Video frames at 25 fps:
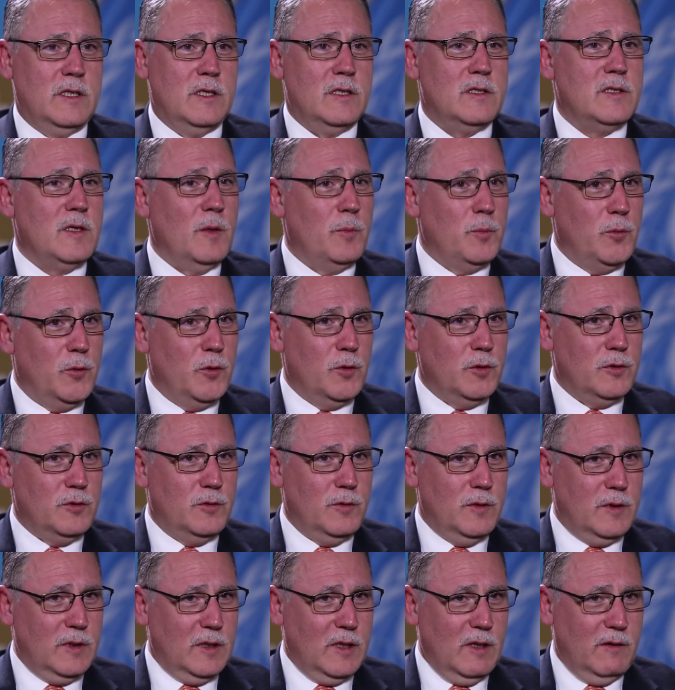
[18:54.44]
support
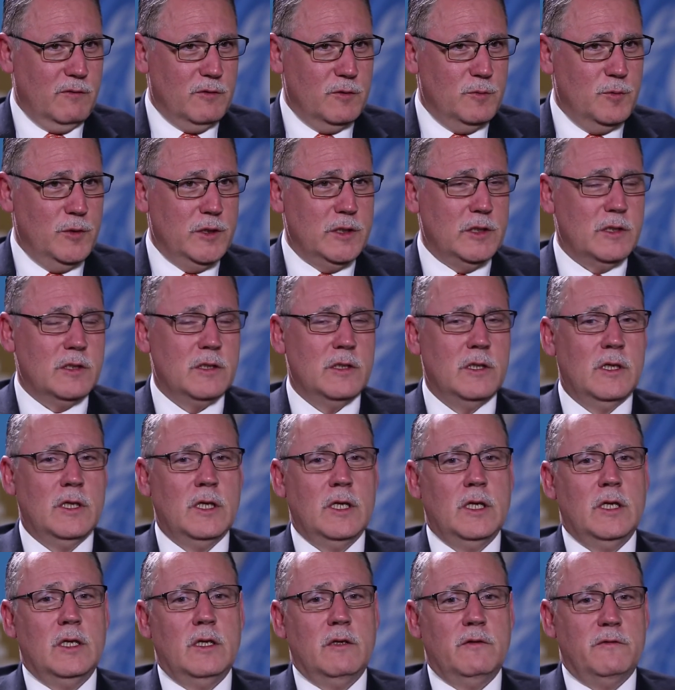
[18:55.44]
to the government.
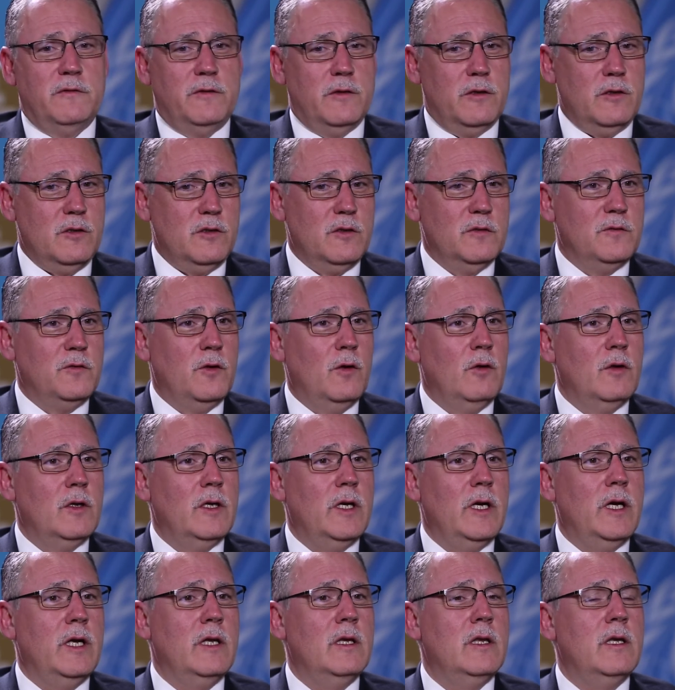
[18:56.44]
First of all,
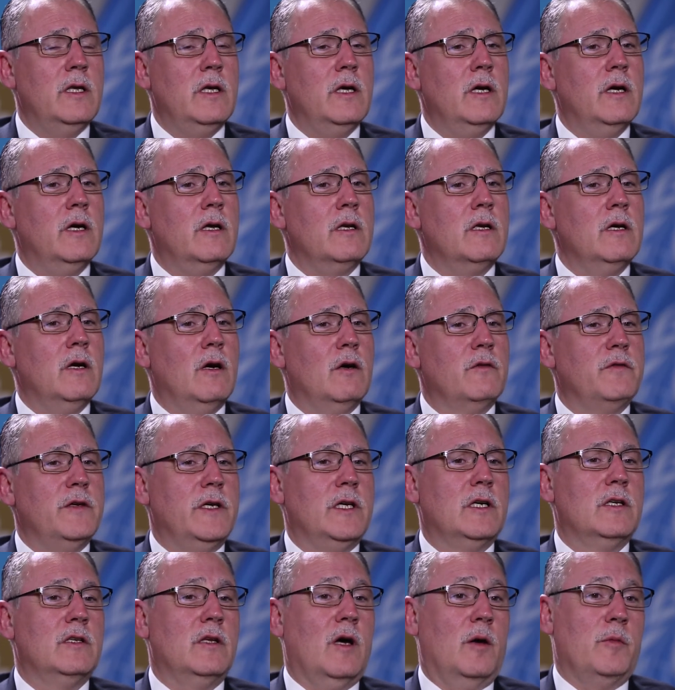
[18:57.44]
in the area of
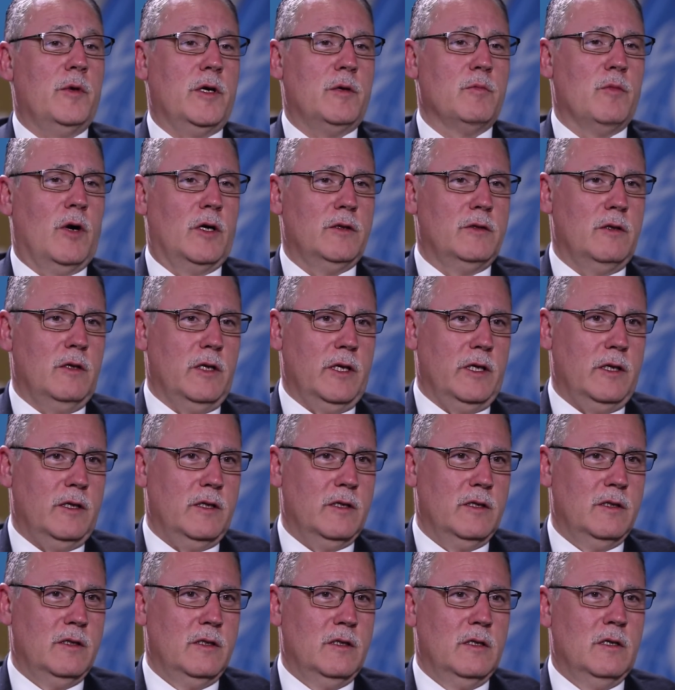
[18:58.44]
economic modeling.
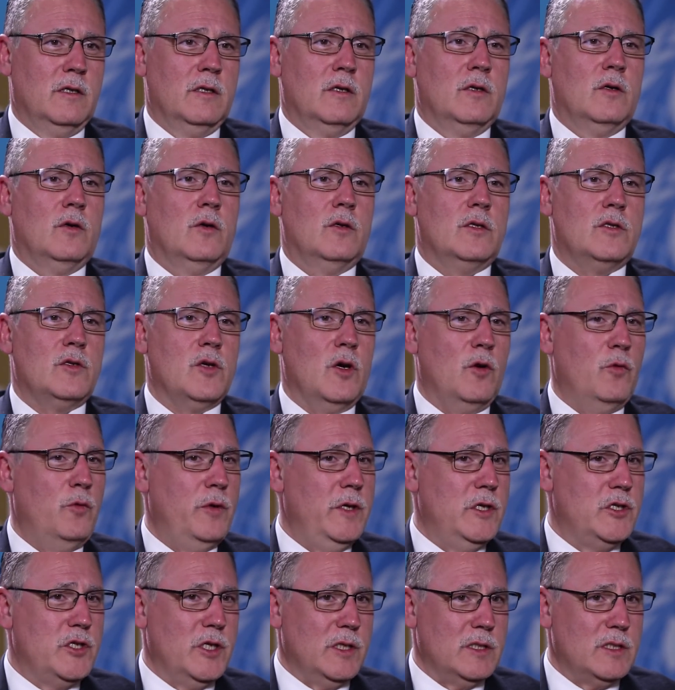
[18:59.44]
So
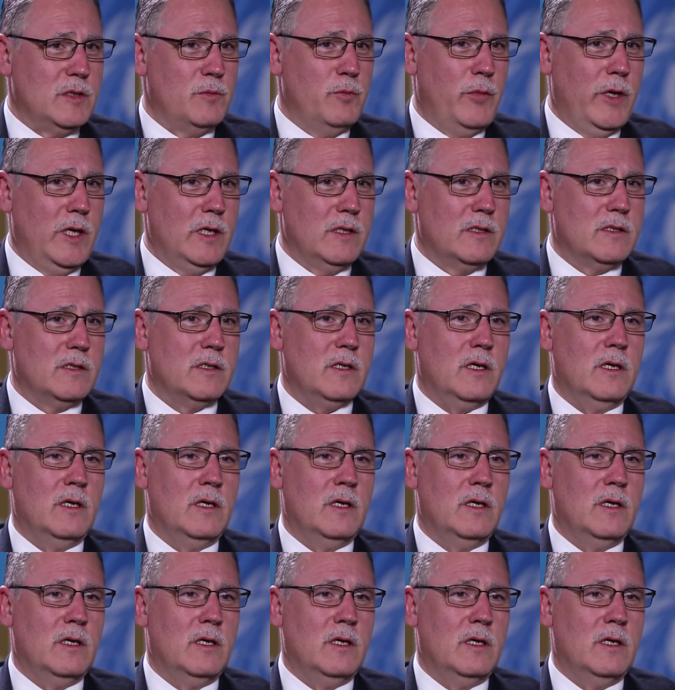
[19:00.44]
we just built